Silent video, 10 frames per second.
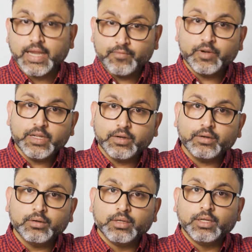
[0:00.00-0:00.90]
Every
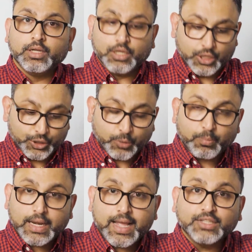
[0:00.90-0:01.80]
year, your
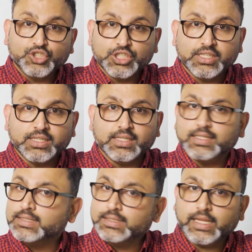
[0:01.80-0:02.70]
plan G
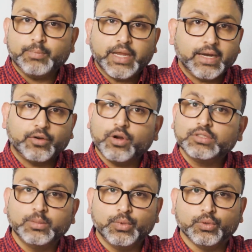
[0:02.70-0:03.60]
is same
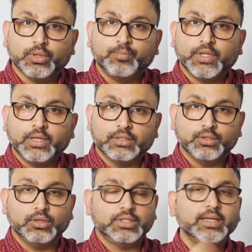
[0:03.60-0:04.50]
across the board.
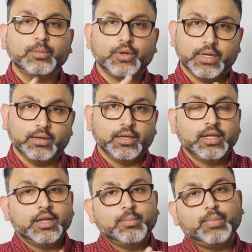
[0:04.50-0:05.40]
So think about it.
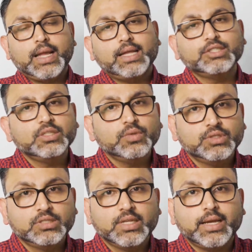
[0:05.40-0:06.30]
Plan G was
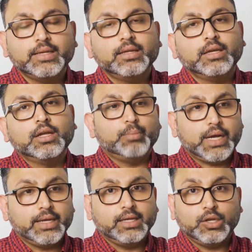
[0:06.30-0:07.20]
designed
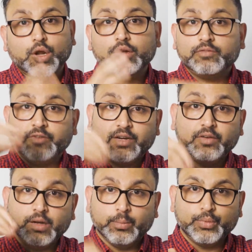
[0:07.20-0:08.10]
by a lot of
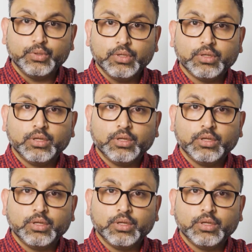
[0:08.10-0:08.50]
federal input